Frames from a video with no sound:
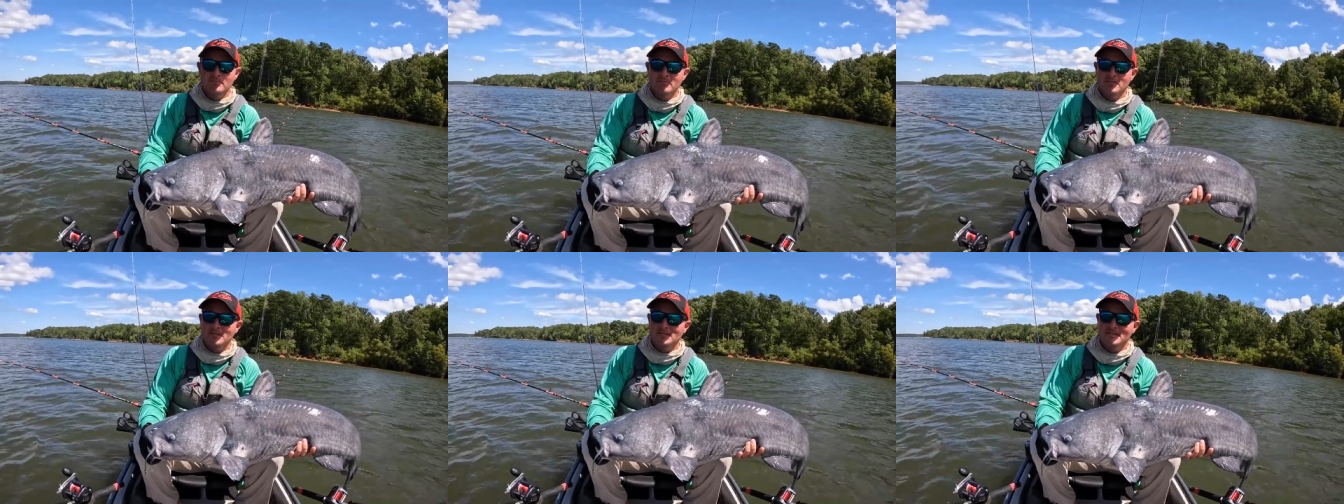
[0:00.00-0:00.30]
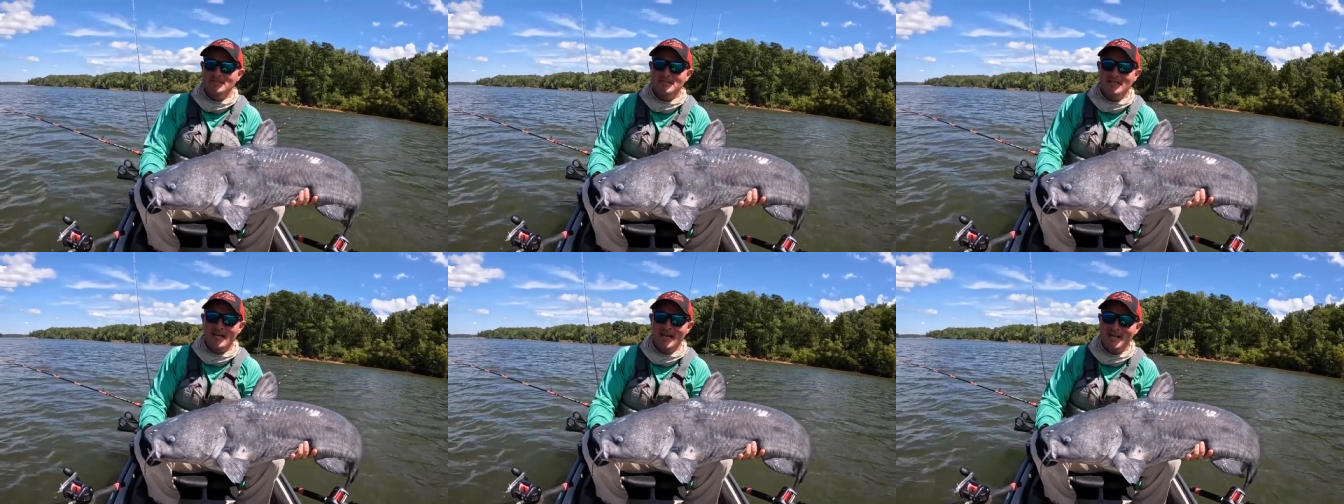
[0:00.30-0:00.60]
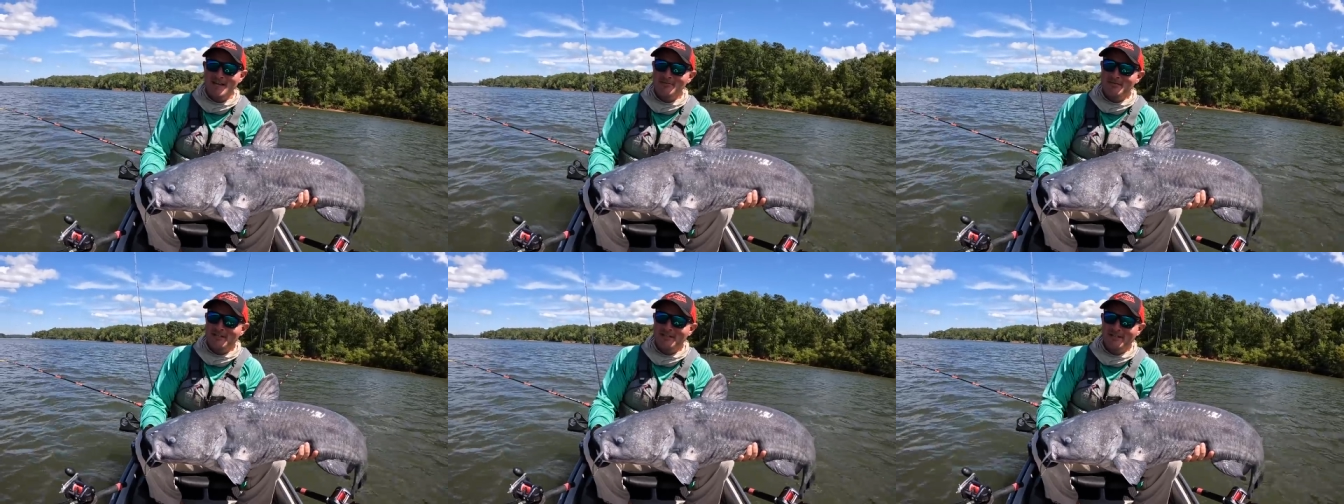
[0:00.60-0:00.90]
But the
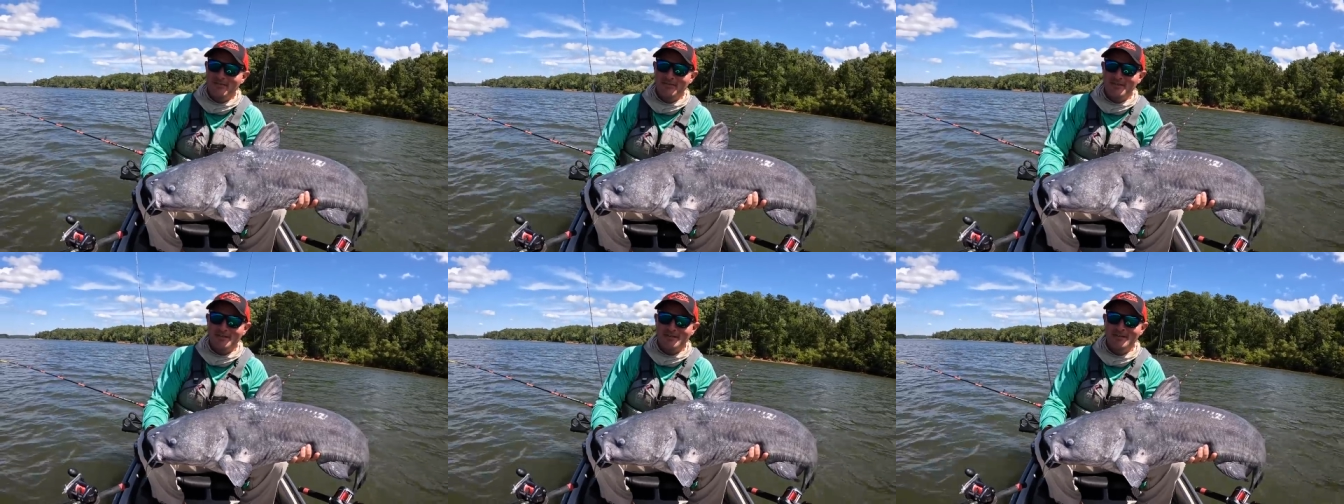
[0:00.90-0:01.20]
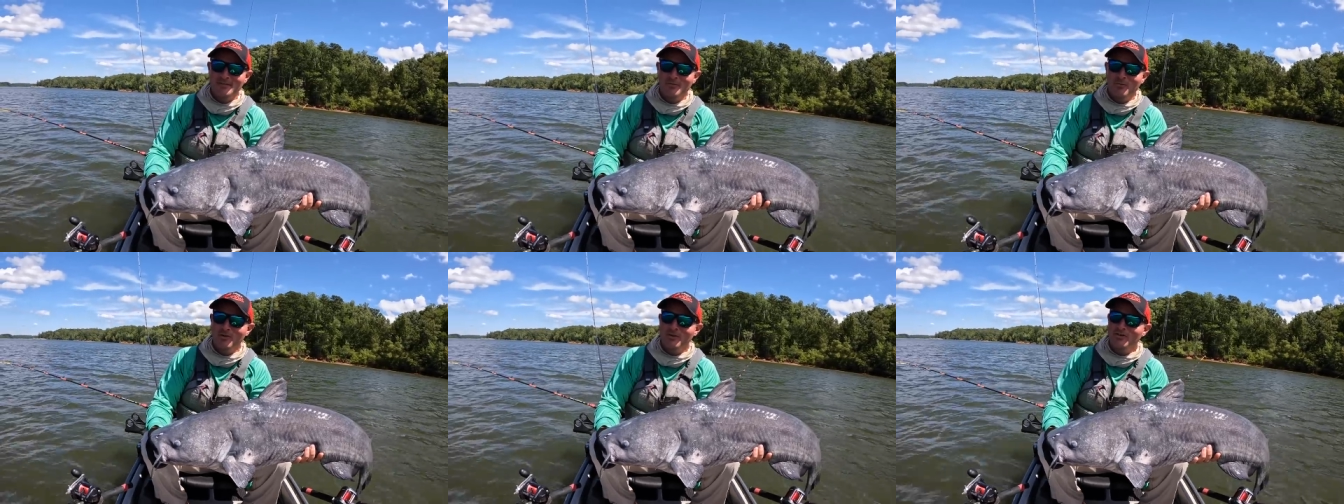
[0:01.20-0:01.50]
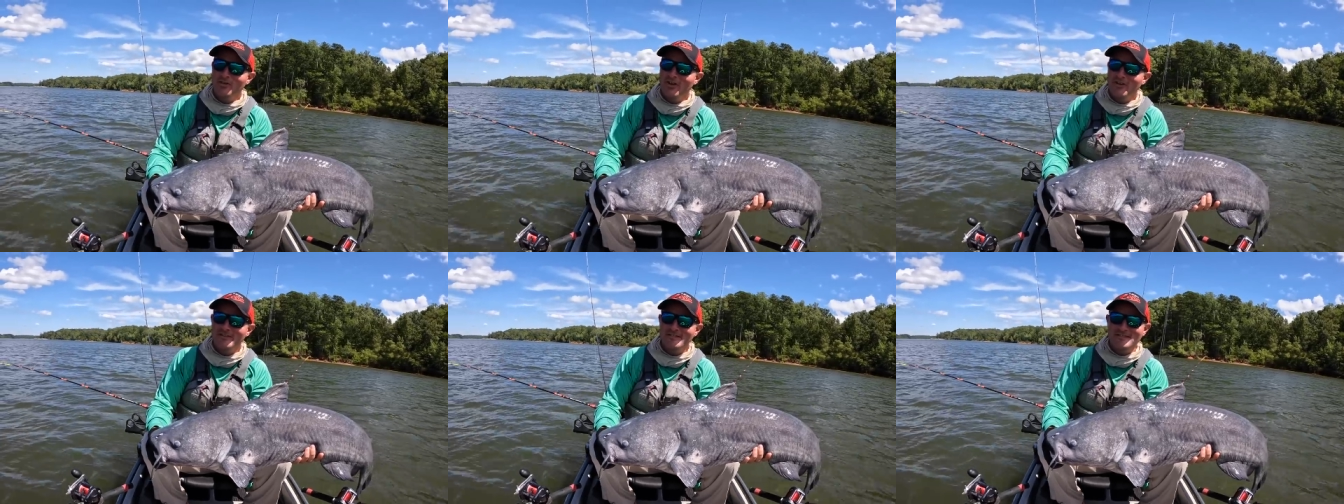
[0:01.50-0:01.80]
timing of it, we
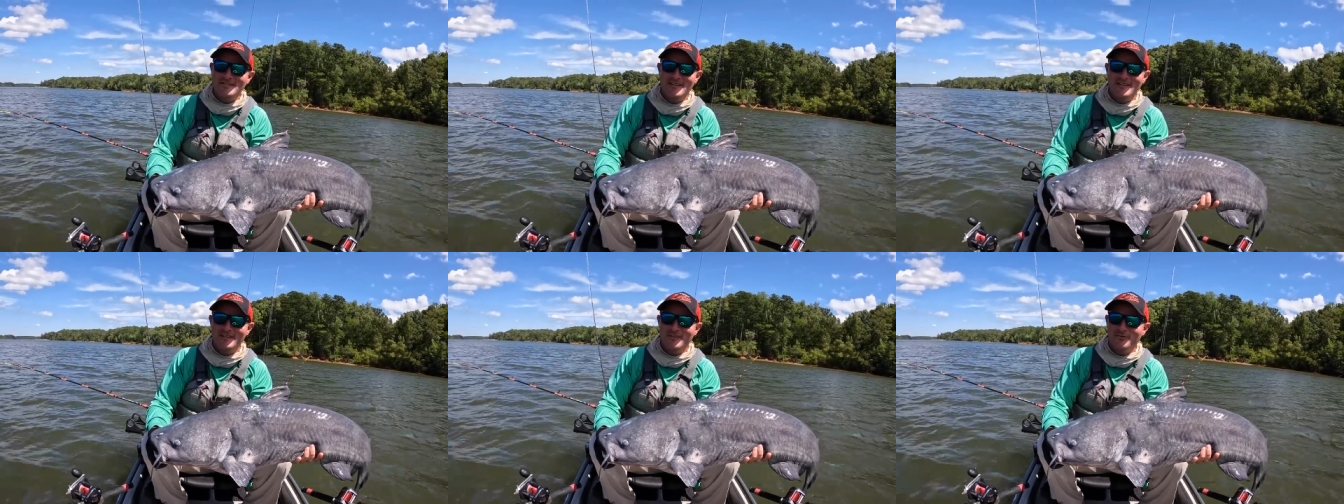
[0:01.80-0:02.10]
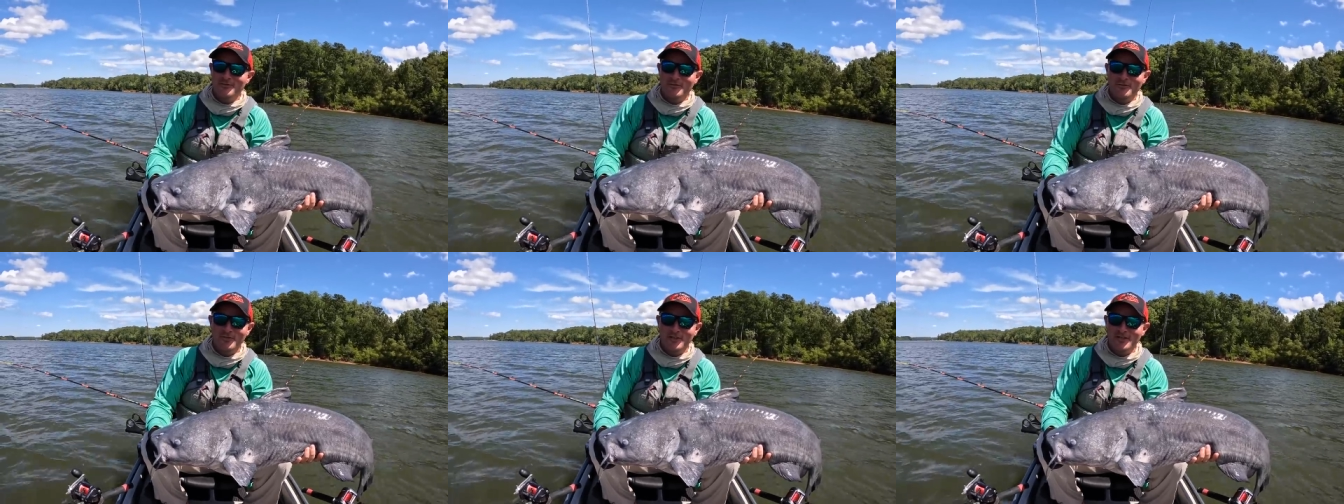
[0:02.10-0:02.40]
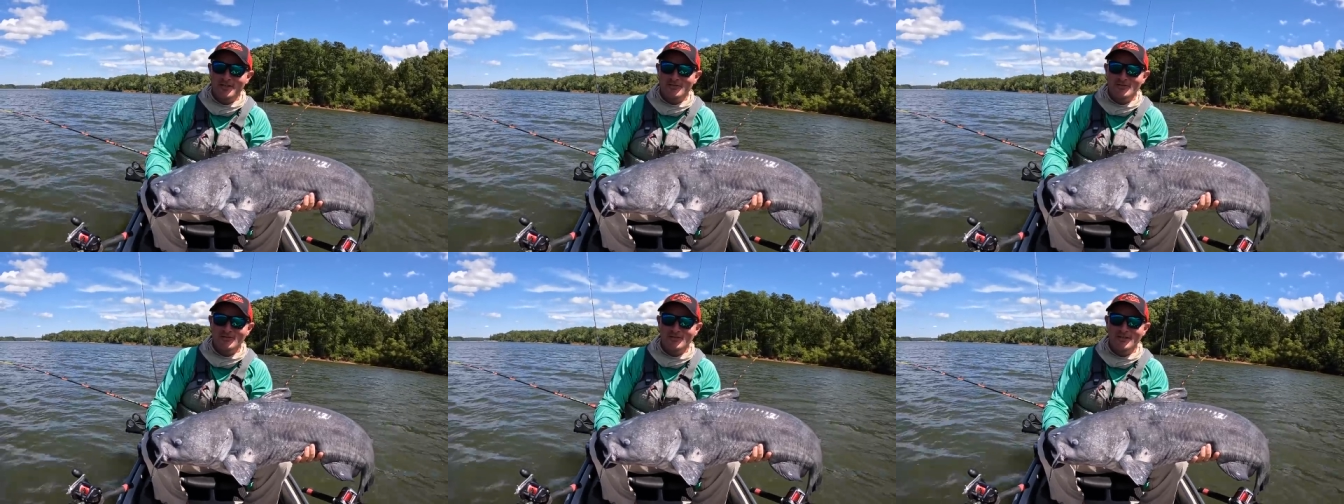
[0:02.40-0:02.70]
lost that other
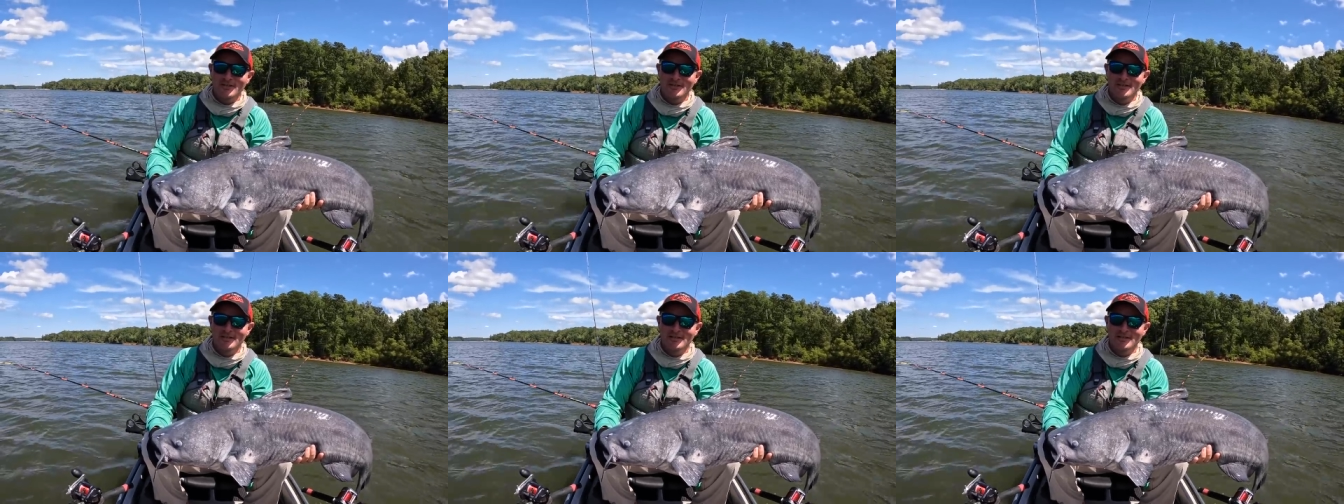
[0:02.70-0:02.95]
fish.